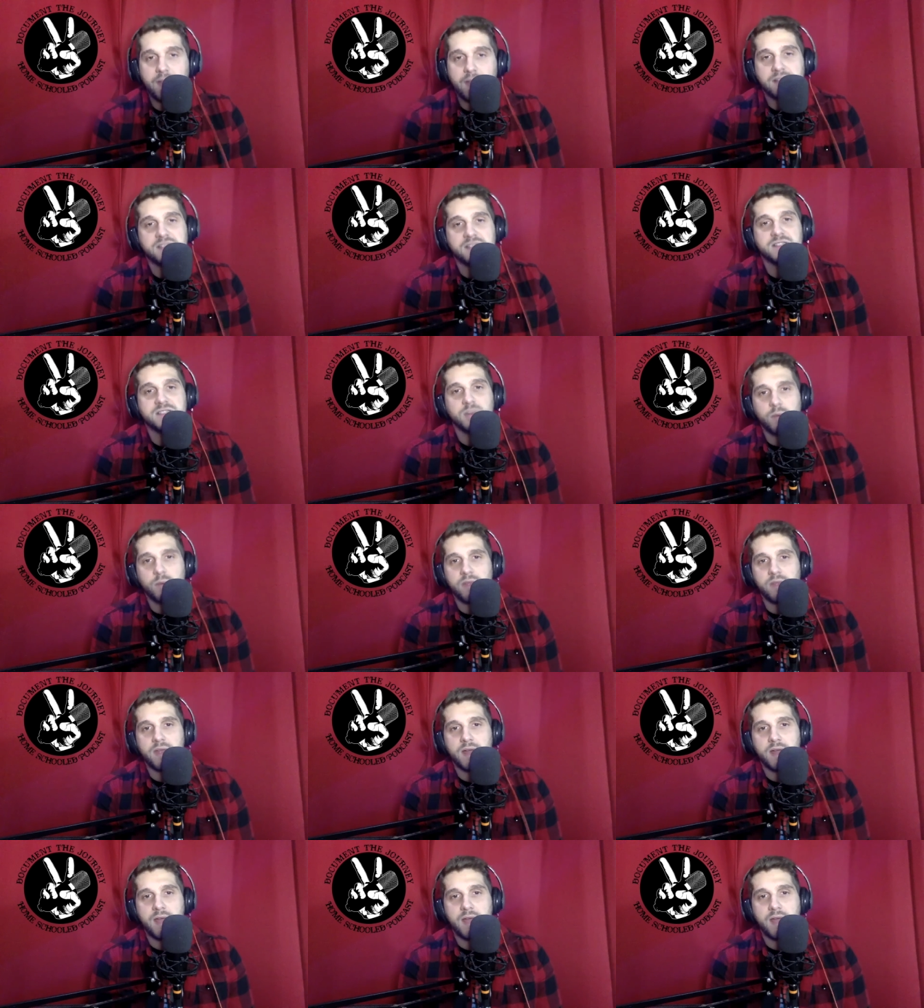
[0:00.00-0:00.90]
That's just the way
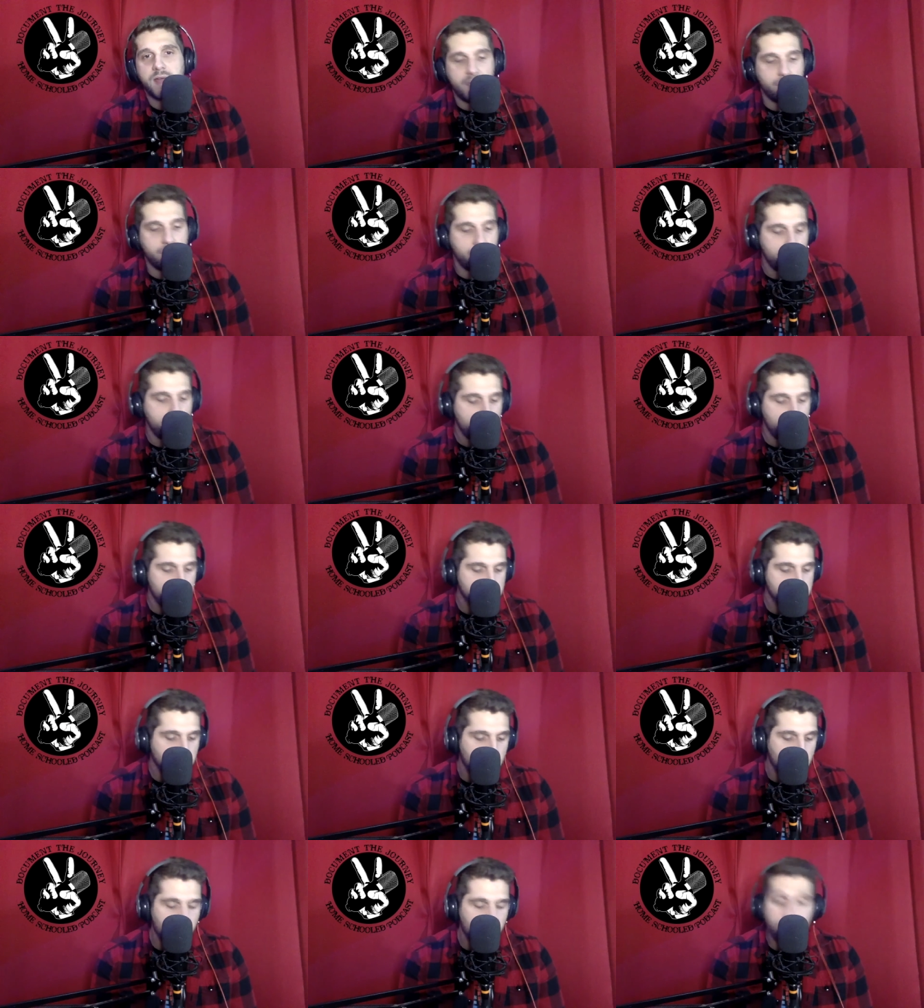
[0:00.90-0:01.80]
that I am.
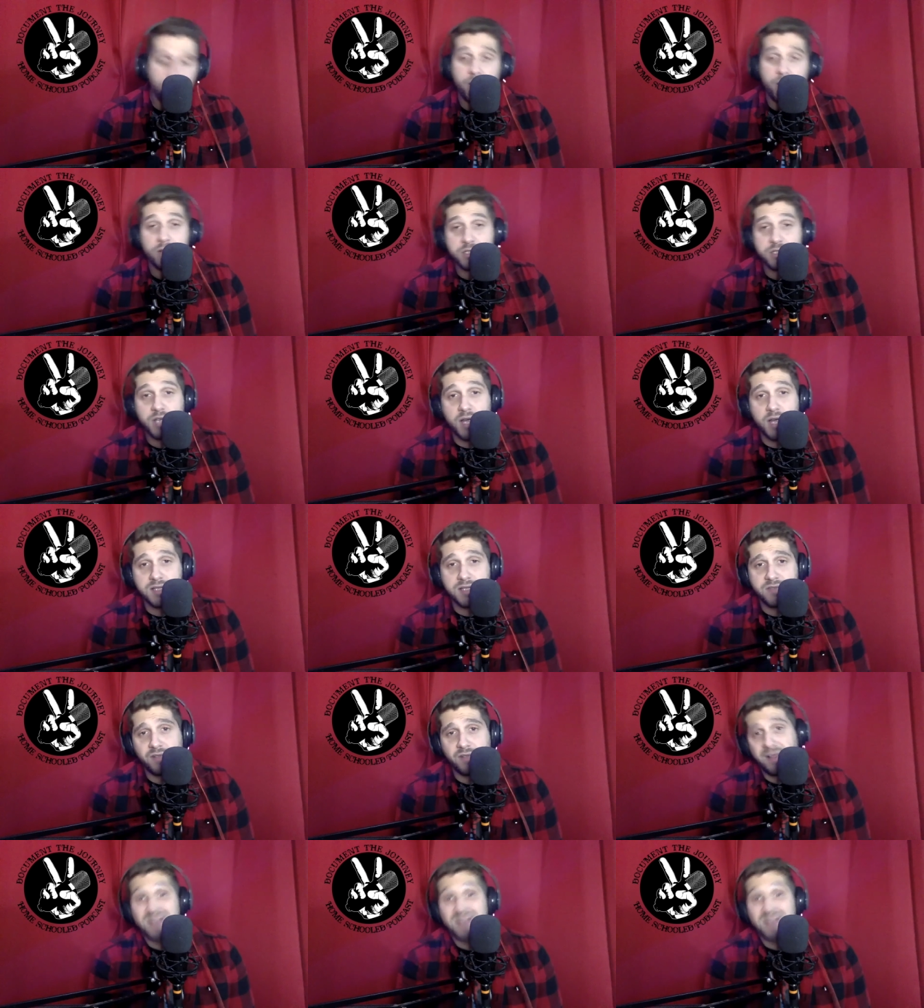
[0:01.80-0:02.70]
So I apologize
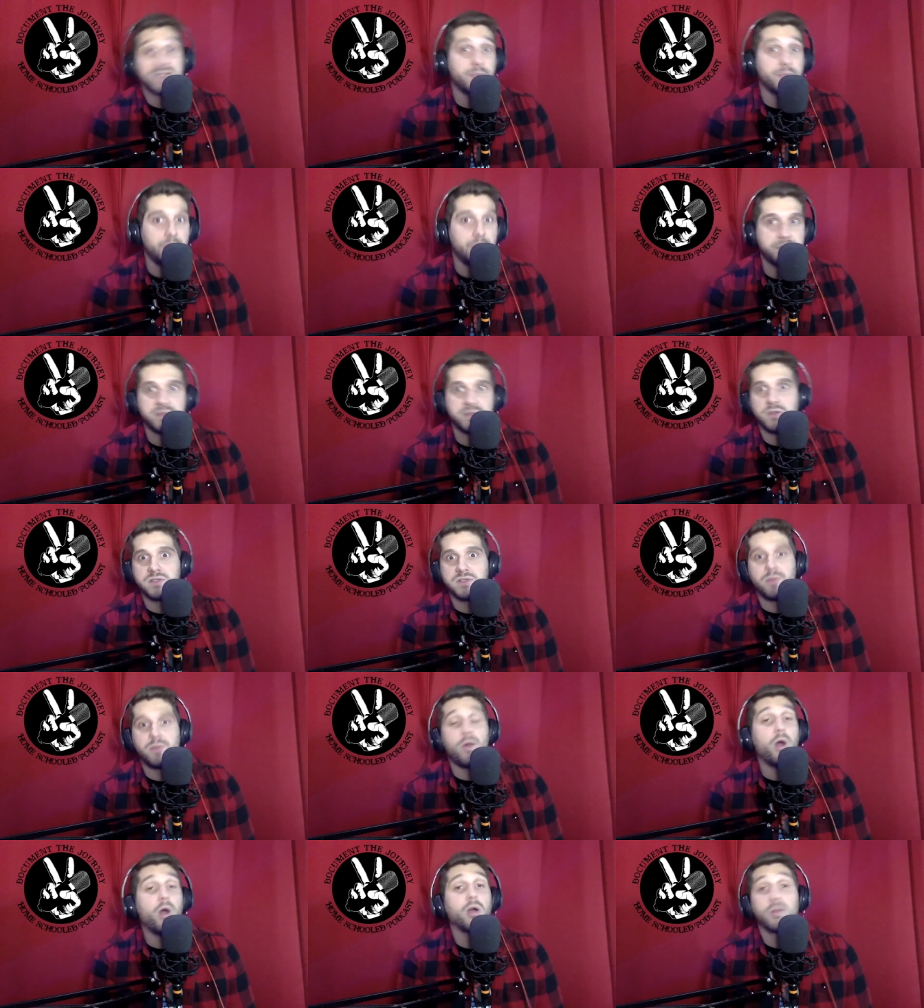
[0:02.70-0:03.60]
if the last couple episodes
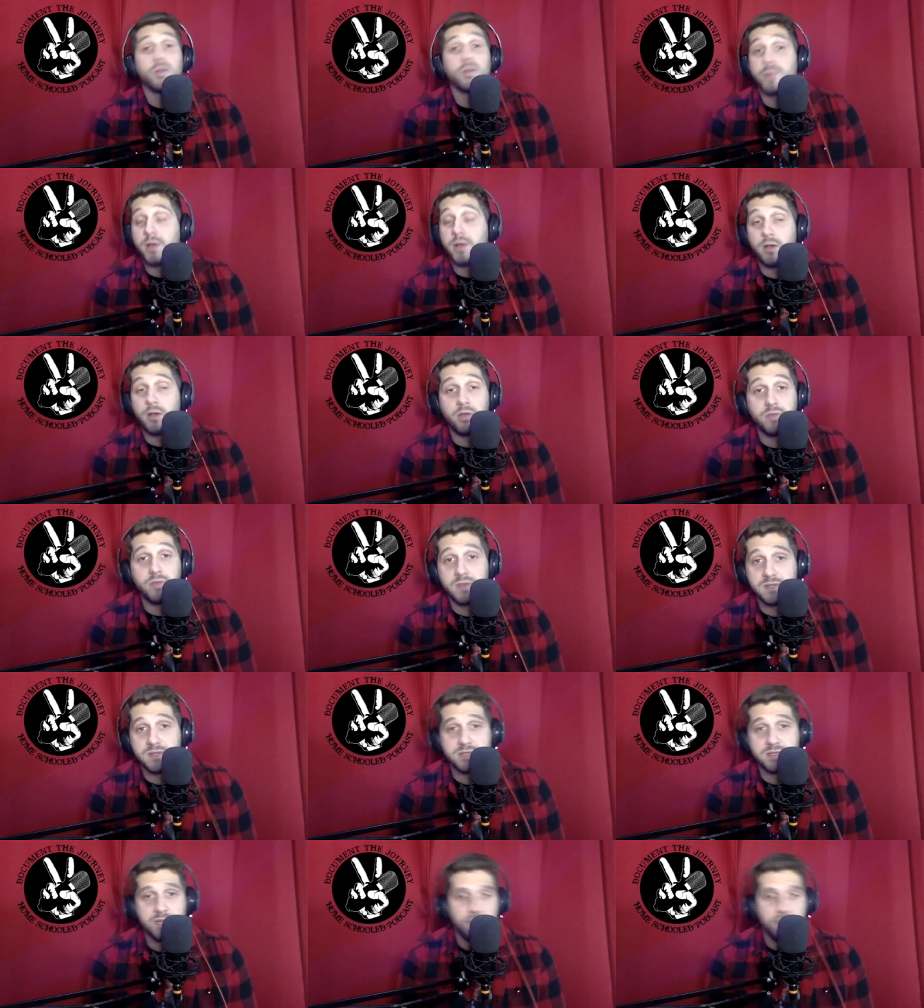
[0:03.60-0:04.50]
I'm harping on
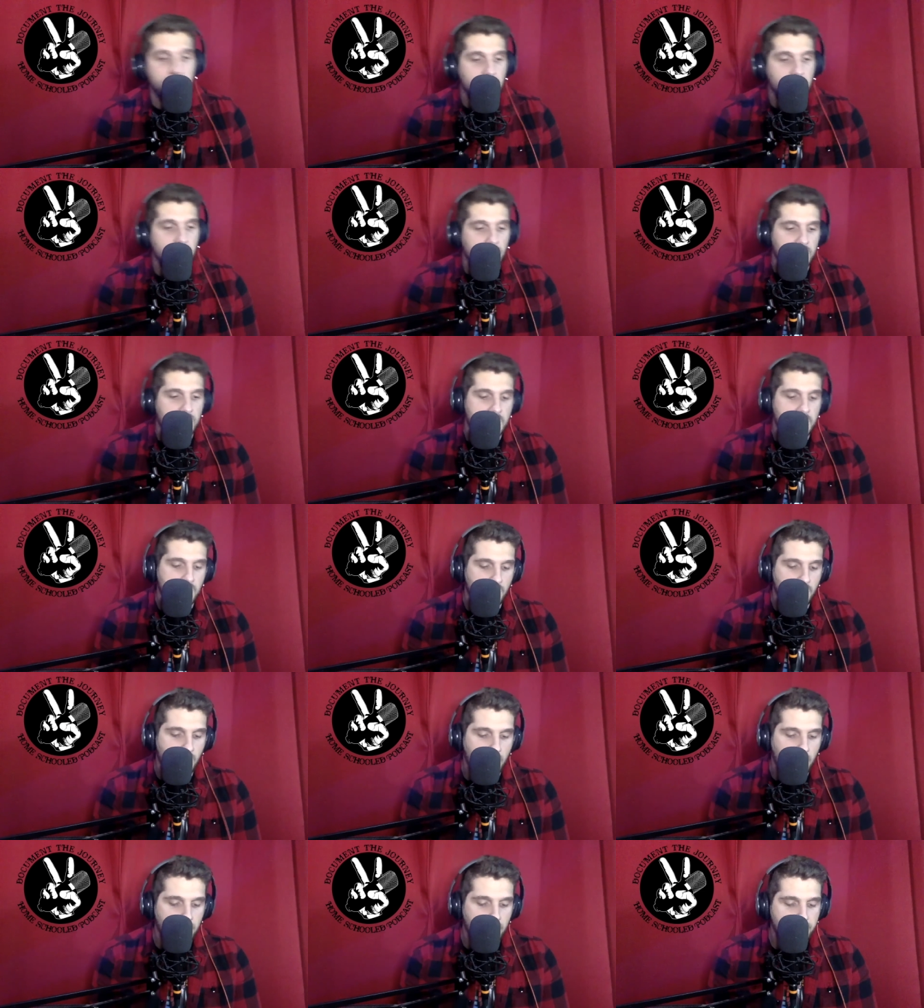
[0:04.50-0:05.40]
this
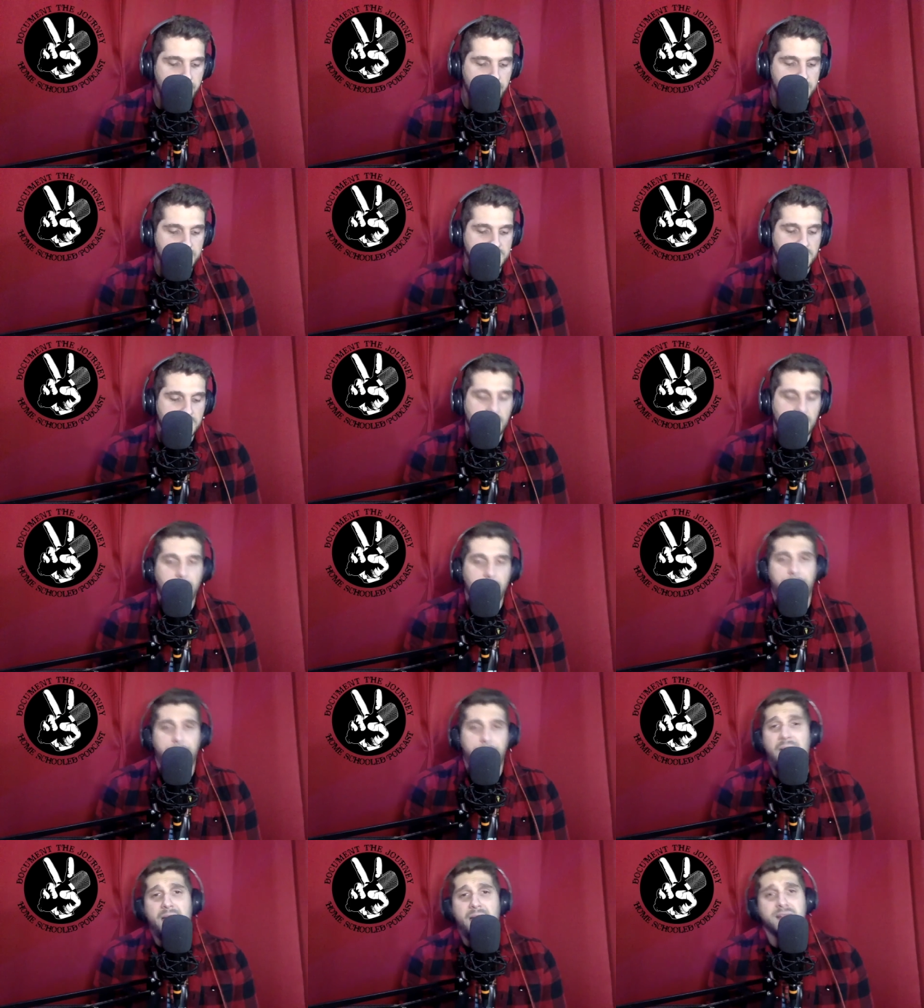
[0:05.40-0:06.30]
here of this
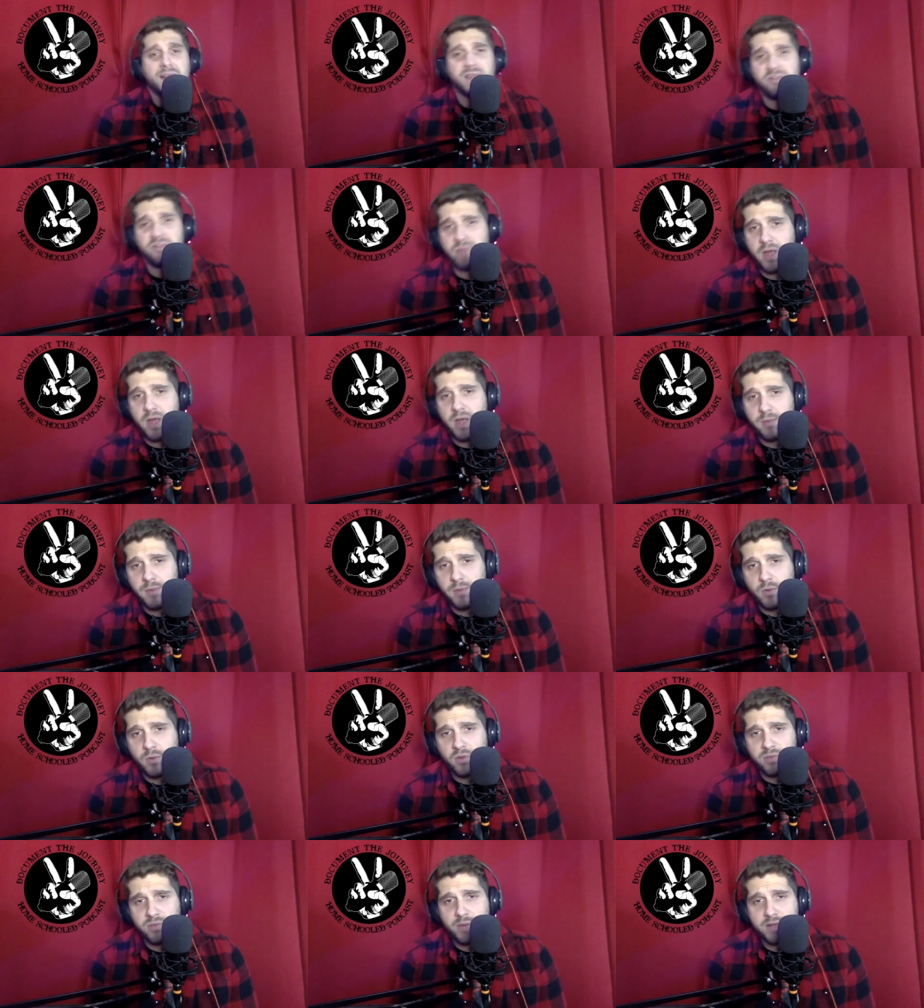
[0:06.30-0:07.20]
pact I've made
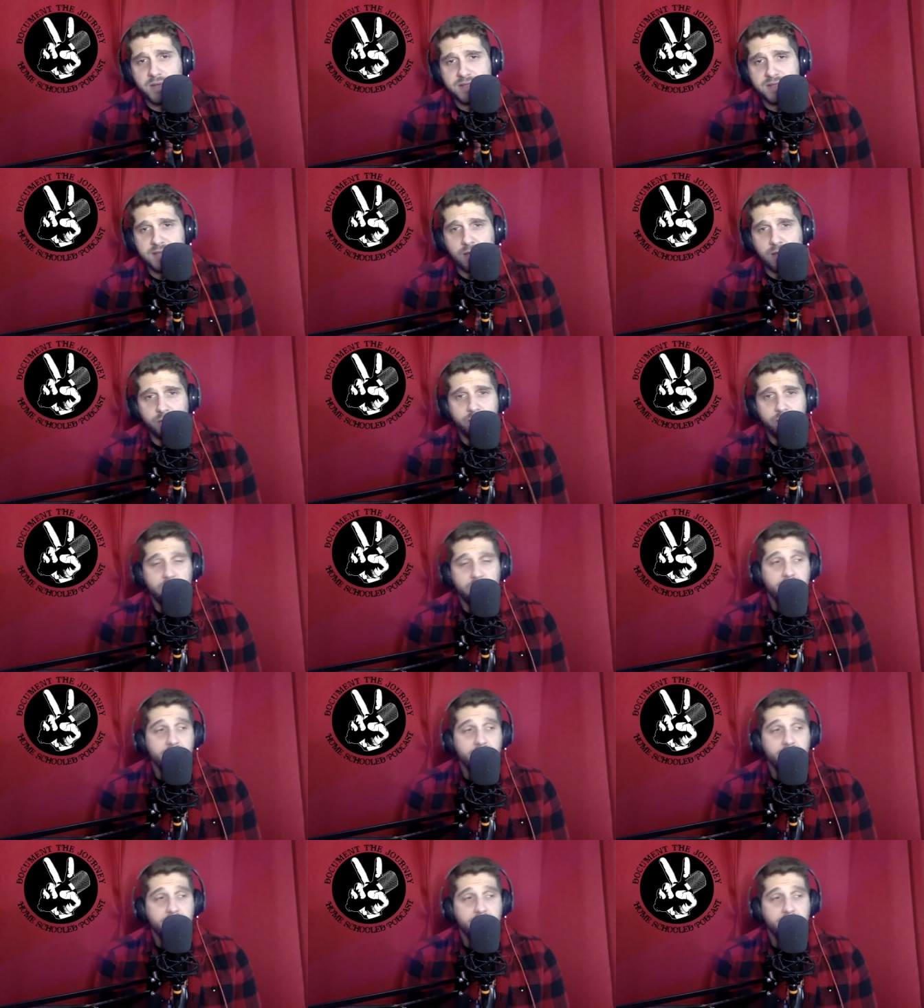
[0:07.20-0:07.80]
with myself.